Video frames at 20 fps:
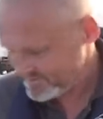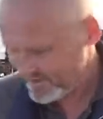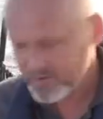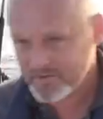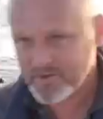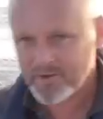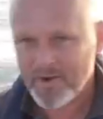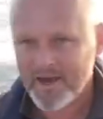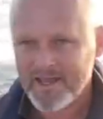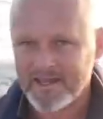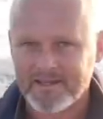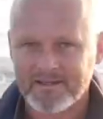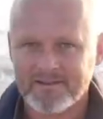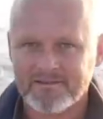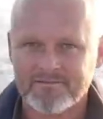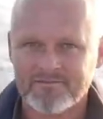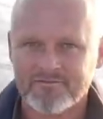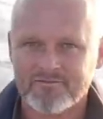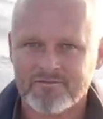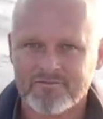blown away.
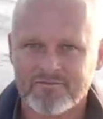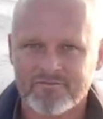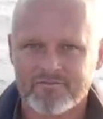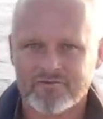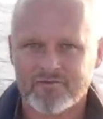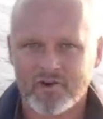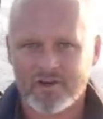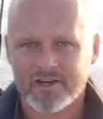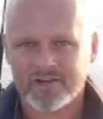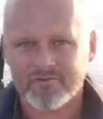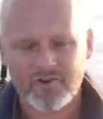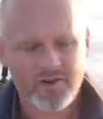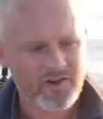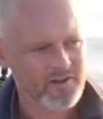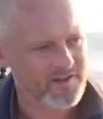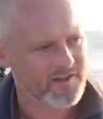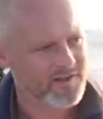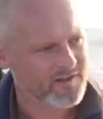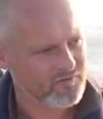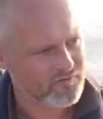Rocket
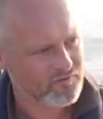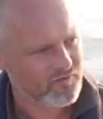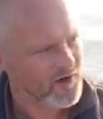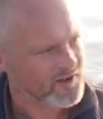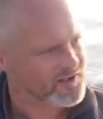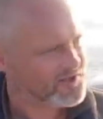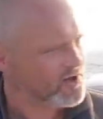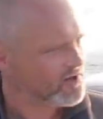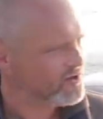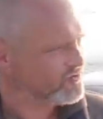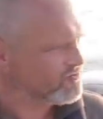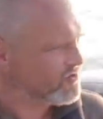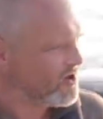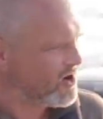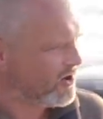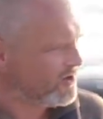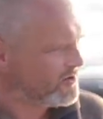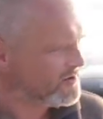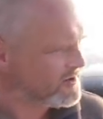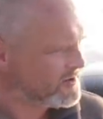Ron, right on
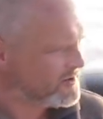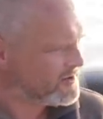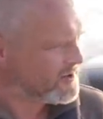Ron,